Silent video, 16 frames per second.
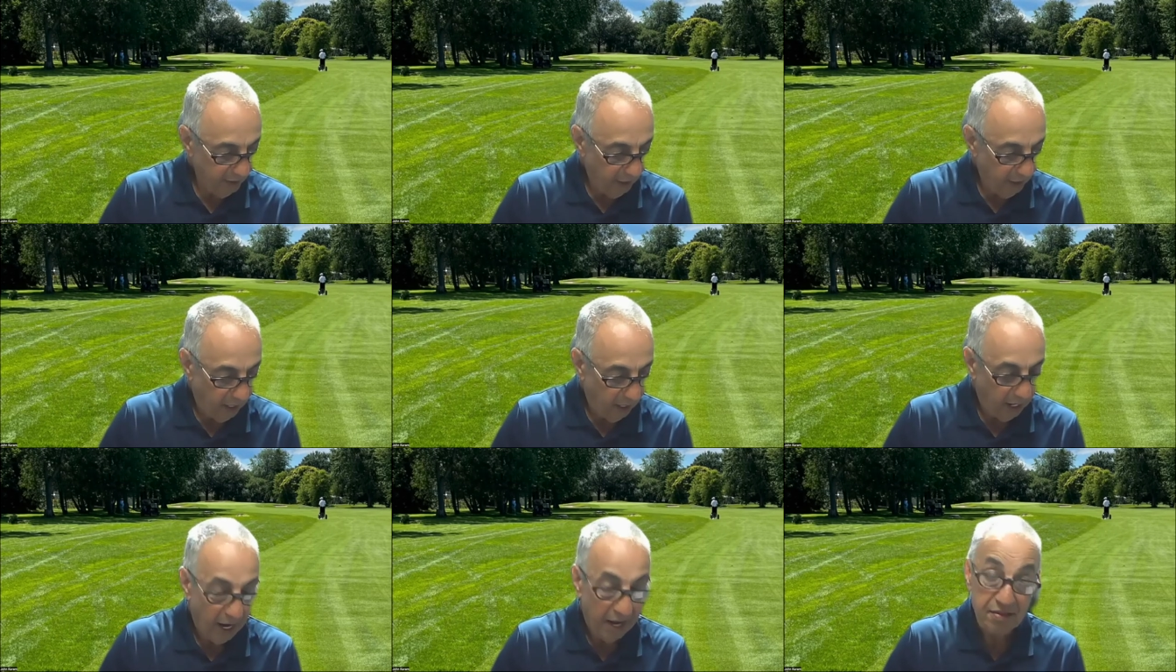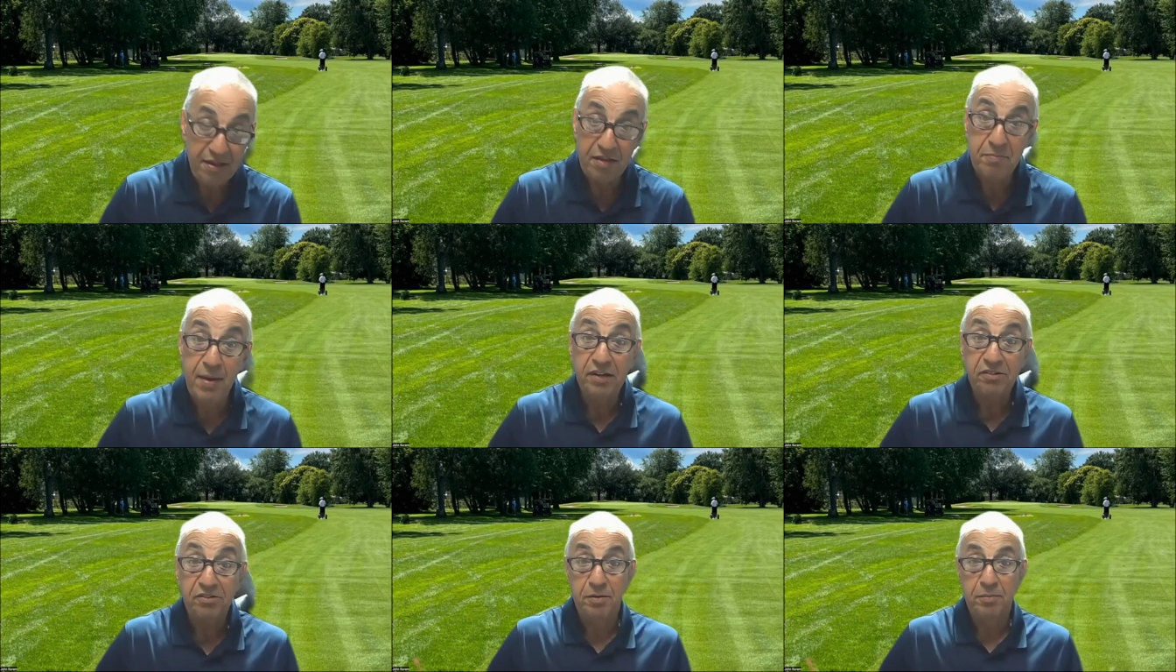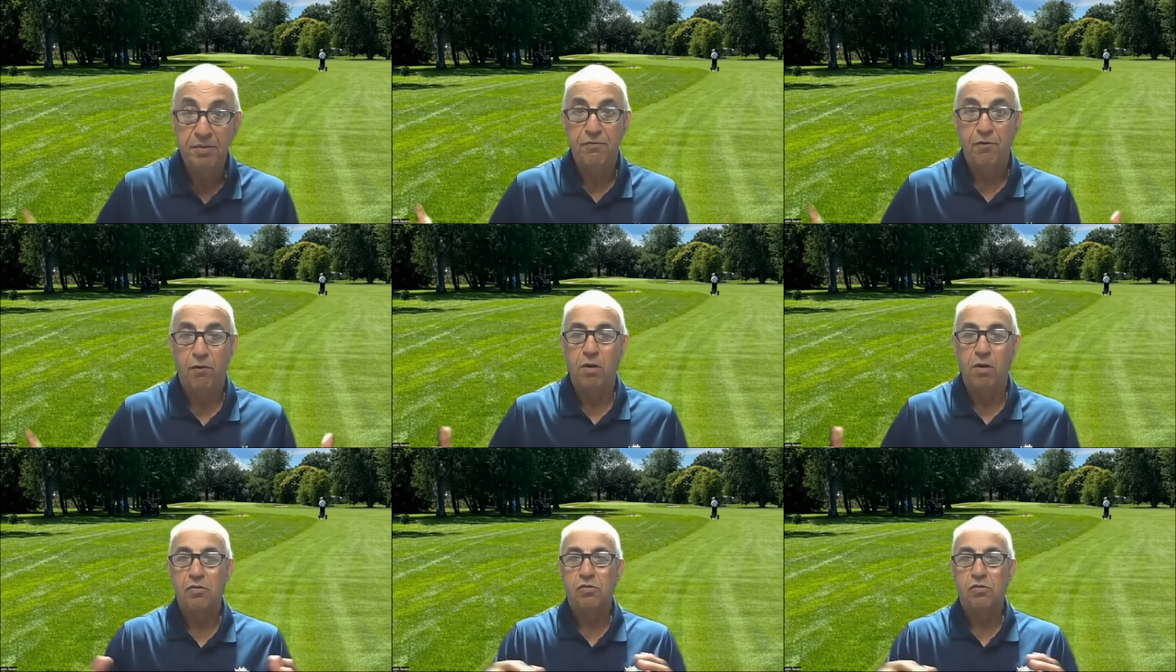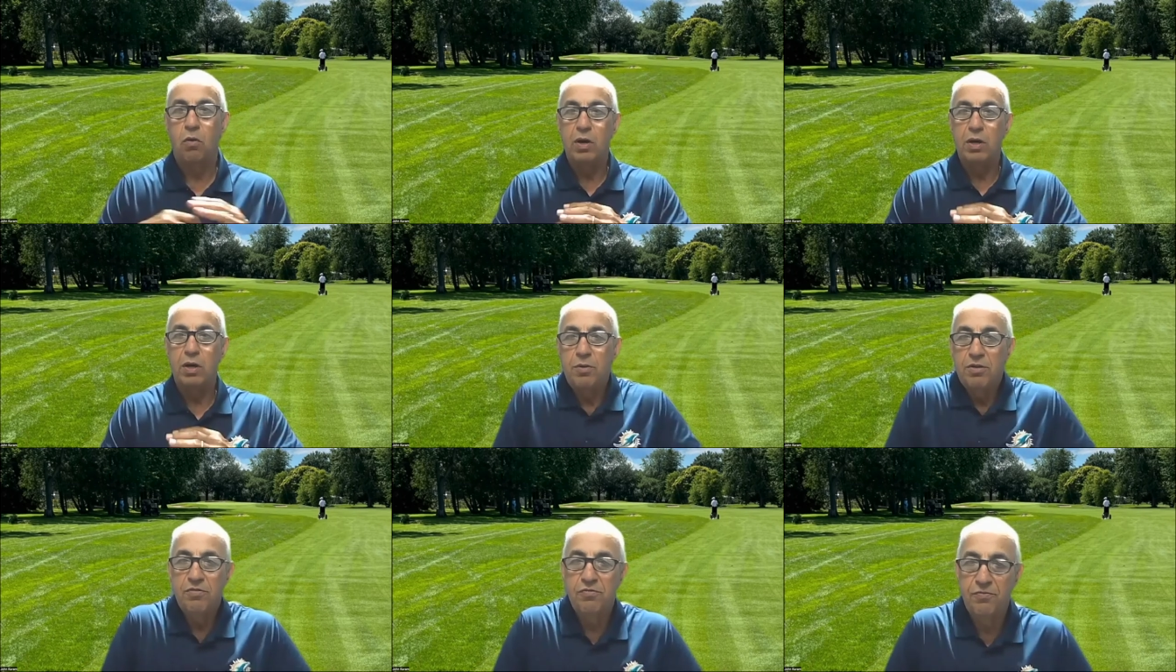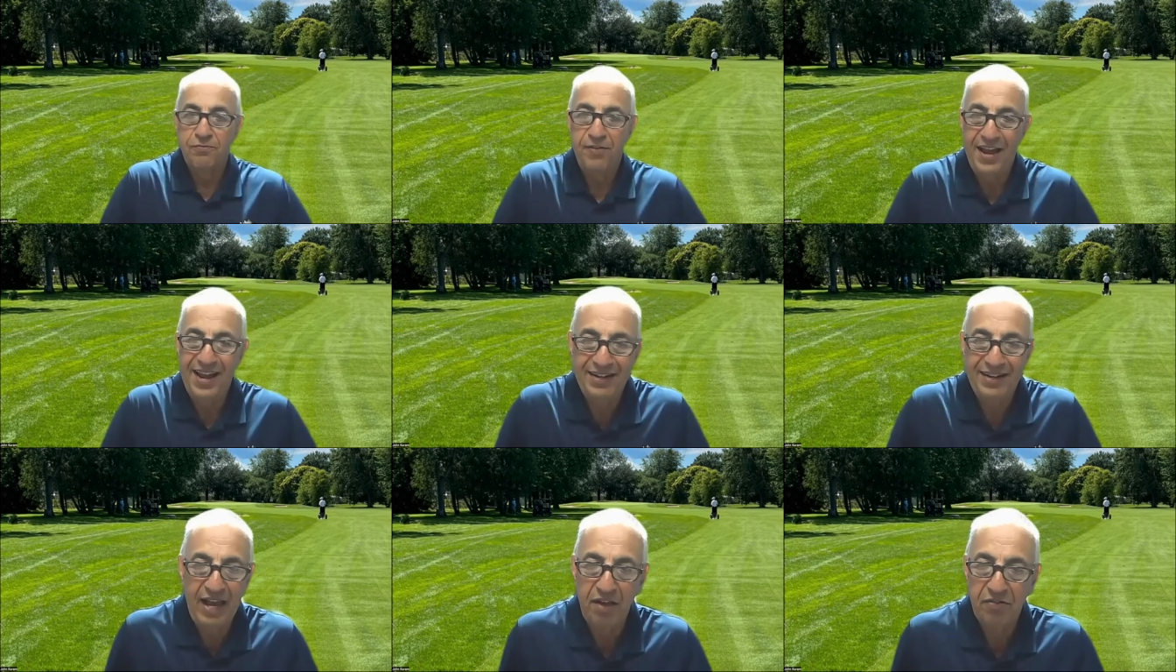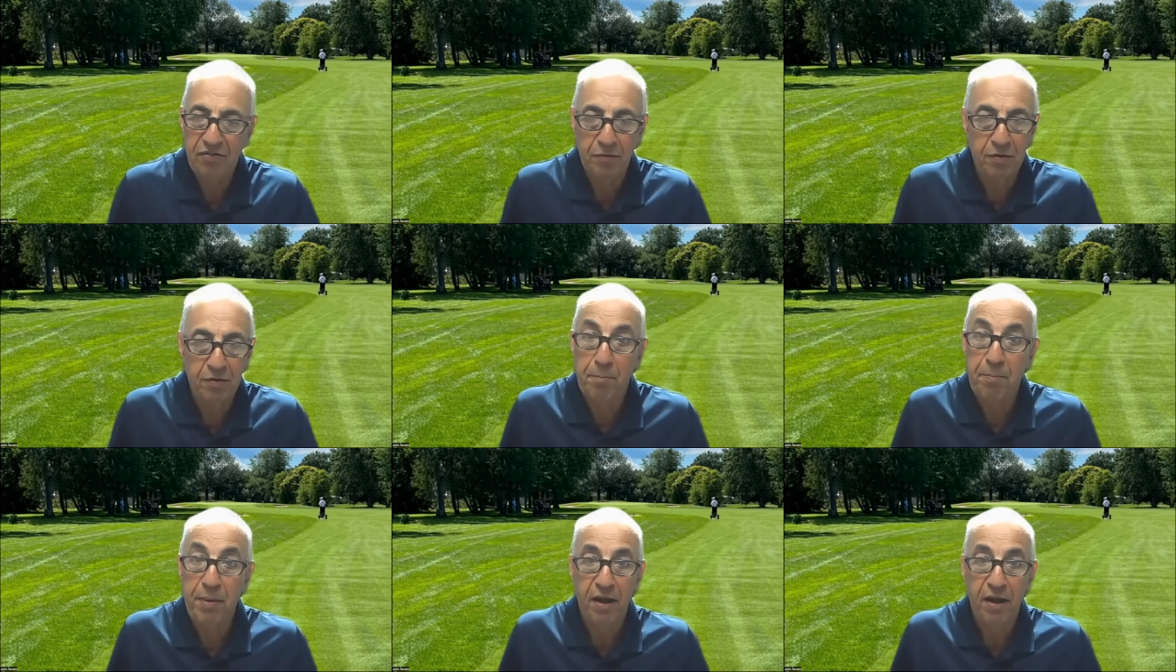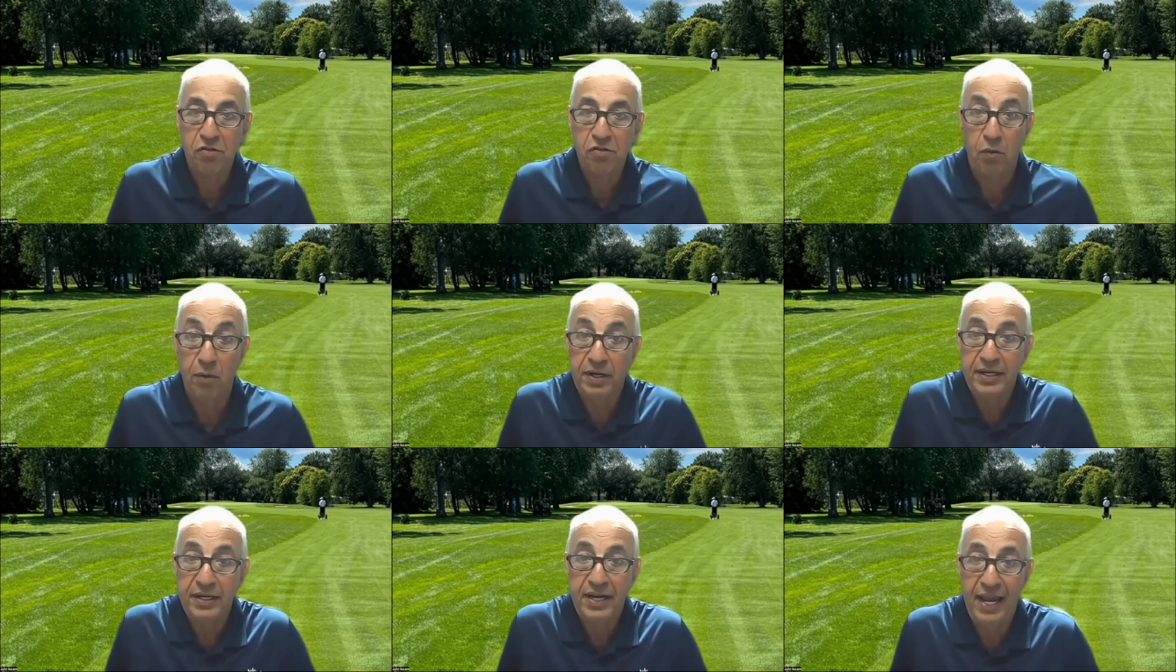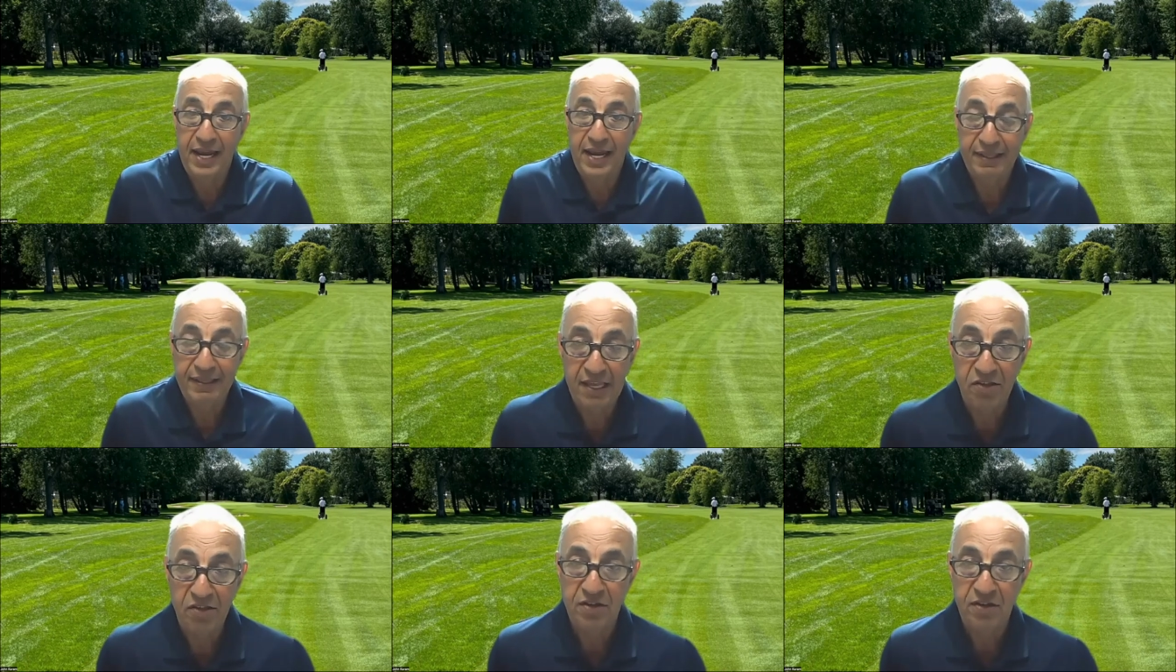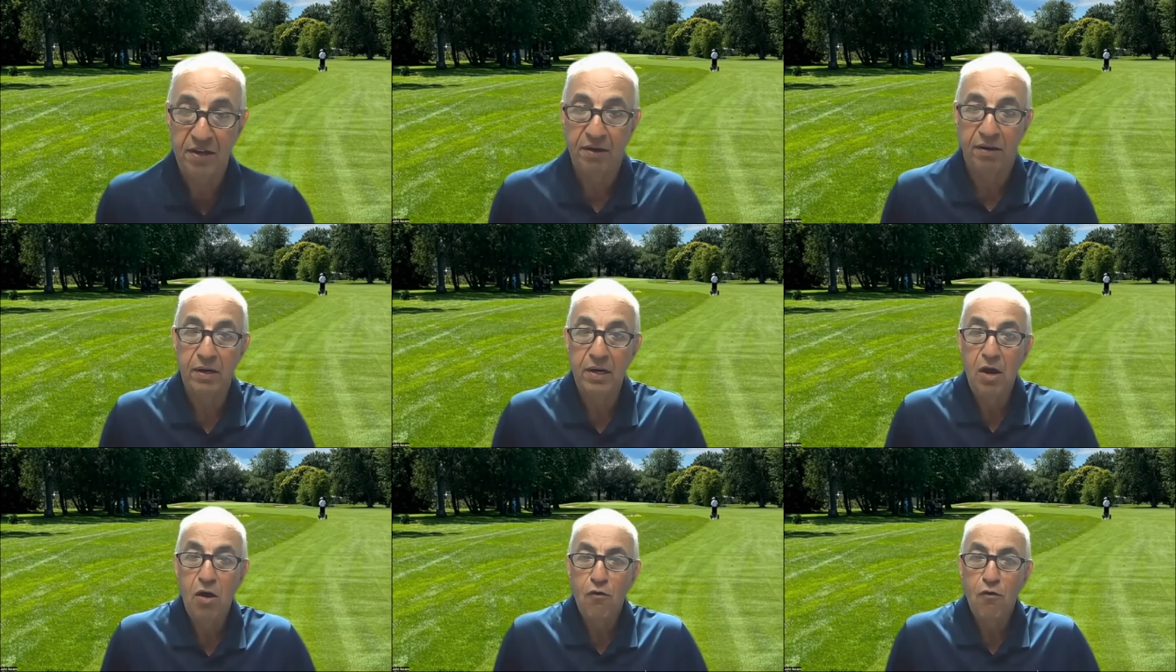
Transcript: Uh, as I mentioned before, scoring was fantastic. It was our best scoring day this year.